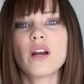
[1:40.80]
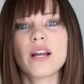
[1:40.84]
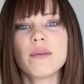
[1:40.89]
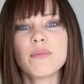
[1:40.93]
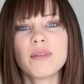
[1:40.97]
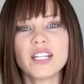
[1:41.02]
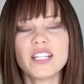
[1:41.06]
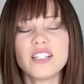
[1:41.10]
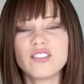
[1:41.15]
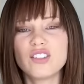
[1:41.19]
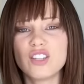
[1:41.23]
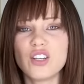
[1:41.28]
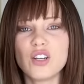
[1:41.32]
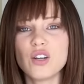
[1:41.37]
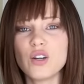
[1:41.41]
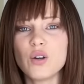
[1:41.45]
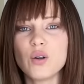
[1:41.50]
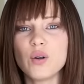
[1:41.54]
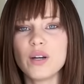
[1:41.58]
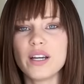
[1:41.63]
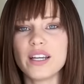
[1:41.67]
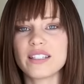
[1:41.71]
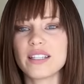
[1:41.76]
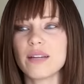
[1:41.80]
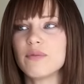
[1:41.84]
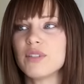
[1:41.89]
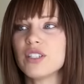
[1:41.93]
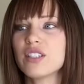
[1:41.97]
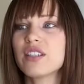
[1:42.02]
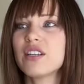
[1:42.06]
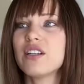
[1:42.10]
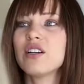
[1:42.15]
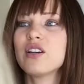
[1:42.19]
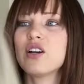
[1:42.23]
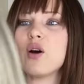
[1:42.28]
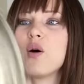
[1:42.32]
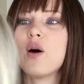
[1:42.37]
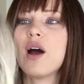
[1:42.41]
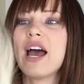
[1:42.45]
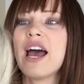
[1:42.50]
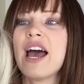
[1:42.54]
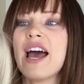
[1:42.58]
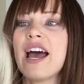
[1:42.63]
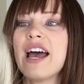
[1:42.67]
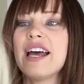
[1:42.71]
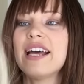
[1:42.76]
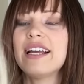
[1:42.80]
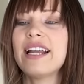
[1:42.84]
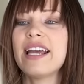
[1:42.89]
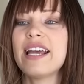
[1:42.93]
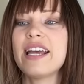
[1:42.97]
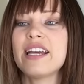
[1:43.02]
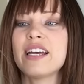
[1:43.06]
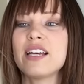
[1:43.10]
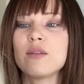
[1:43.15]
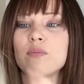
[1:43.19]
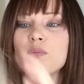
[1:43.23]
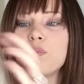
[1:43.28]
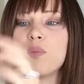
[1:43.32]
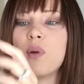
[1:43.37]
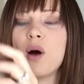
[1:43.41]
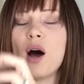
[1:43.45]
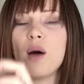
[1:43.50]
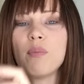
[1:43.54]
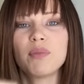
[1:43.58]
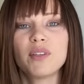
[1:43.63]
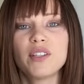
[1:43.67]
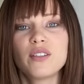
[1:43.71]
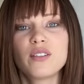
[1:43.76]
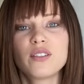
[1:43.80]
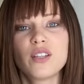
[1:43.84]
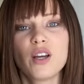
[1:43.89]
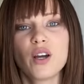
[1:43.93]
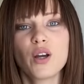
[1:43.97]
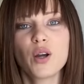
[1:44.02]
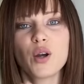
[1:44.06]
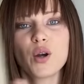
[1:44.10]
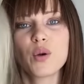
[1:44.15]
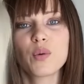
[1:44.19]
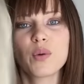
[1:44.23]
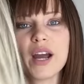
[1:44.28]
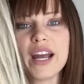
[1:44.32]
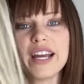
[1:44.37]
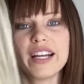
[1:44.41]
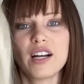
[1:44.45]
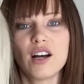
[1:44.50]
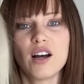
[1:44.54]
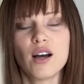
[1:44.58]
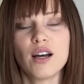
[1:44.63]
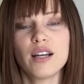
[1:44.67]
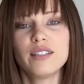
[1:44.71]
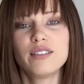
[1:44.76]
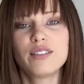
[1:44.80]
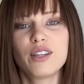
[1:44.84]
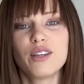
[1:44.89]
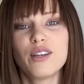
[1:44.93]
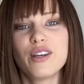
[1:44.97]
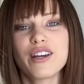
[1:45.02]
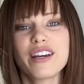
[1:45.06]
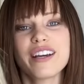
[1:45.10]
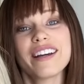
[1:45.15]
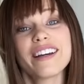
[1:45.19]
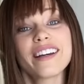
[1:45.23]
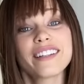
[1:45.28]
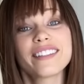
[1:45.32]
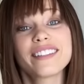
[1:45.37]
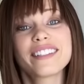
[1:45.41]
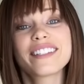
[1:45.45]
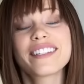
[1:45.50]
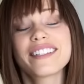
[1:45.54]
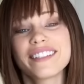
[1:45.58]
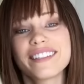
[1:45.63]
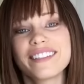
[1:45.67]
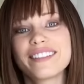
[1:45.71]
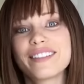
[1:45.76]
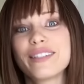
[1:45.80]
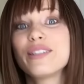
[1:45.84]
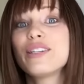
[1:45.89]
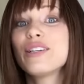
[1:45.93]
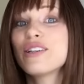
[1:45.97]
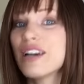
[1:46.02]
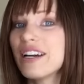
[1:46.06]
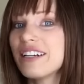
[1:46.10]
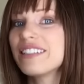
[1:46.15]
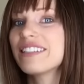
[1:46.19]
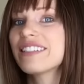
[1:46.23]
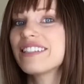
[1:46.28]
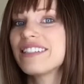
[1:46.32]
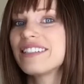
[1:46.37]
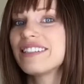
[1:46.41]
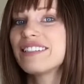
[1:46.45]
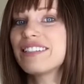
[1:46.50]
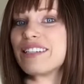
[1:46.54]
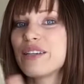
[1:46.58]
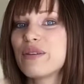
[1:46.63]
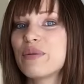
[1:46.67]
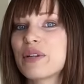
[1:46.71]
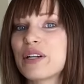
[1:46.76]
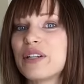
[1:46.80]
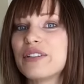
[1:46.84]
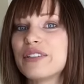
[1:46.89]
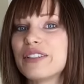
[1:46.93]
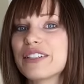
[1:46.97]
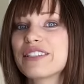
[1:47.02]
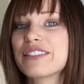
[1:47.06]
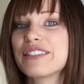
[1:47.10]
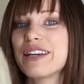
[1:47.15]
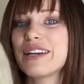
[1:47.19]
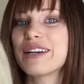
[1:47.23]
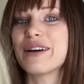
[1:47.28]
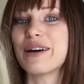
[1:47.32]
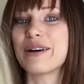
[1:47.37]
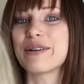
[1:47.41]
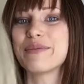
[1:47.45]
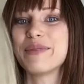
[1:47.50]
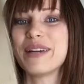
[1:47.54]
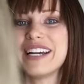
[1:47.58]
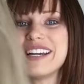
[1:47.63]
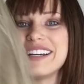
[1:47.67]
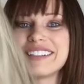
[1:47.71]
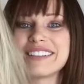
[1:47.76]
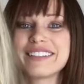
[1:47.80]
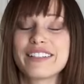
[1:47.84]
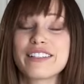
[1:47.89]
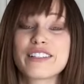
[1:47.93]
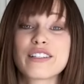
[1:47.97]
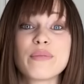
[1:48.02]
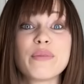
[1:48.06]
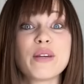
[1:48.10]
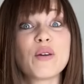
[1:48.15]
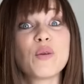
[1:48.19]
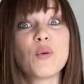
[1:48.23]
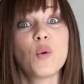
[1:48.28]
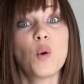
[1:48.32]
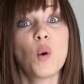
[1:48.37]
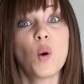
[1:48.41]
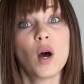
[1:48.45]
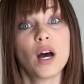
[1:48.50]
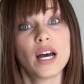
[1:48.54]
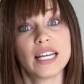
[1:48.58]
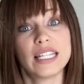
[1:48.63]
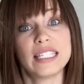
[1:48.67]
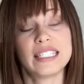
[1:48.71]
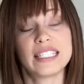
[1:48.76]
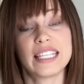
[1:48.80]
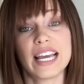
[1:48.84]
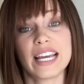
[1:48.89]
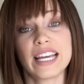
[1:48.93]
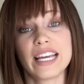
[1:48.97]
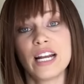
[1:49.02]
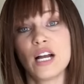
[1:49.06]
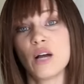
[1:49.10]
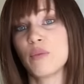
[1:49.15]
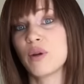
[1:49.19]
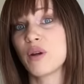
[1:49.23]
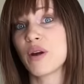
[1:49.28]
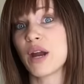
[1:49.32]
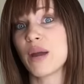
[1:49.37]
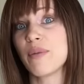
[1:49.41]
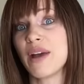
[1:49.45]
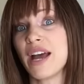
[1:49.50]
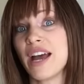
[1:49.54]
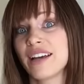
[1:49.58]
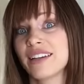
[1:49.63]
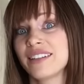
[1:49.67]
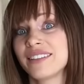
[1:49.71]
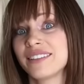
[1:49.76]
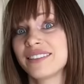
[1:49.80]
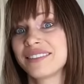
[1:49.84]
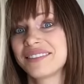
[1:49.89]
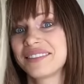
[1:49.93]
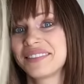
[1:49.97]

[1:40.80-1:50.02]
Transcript: what I'm gonna do is I'm just gonna go ahead and pop this sucker right on so you guys, so you guys can see what it looks like on me. So just give me one second, I'll be right back.